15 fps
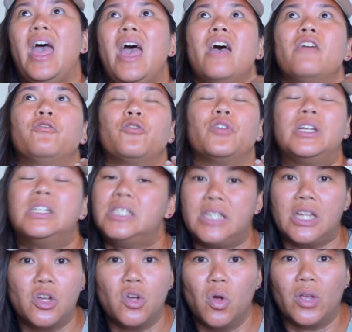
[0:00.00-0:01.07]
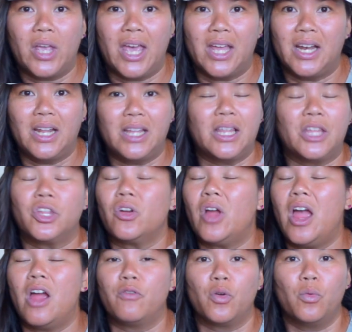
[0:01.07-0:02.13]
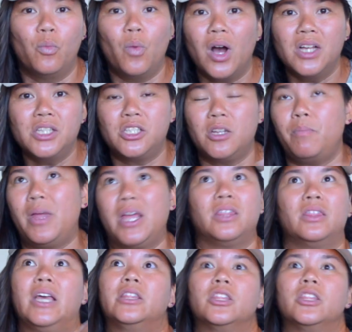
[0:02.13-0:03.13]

every single candidate that there ever was to pick like the